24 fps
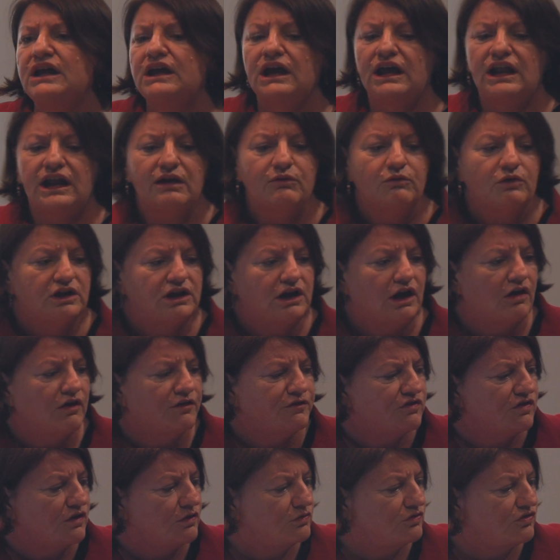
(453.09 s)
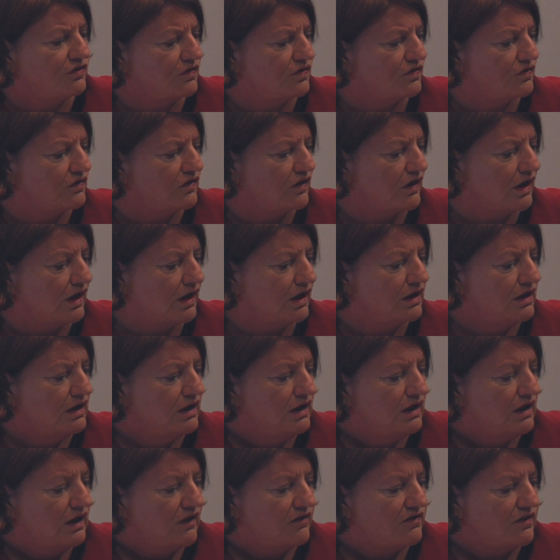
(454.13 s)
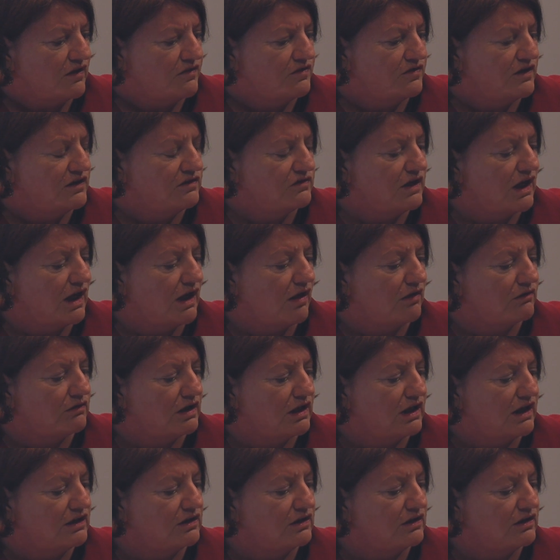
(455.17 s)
And I want to also just, as I sit down,